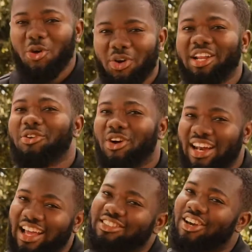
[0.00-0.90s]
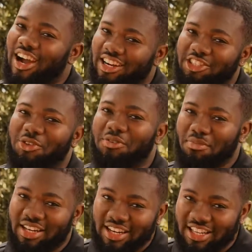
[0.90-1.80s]
Well, you know I like to garnish with
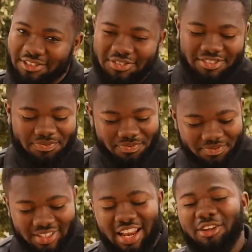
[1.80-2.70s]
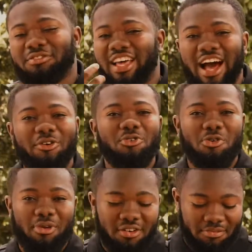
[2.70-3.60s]
mint leaves. I love the
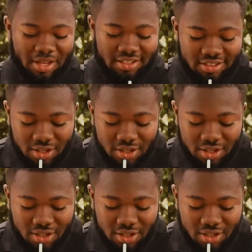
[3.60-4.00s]
aroma of mint.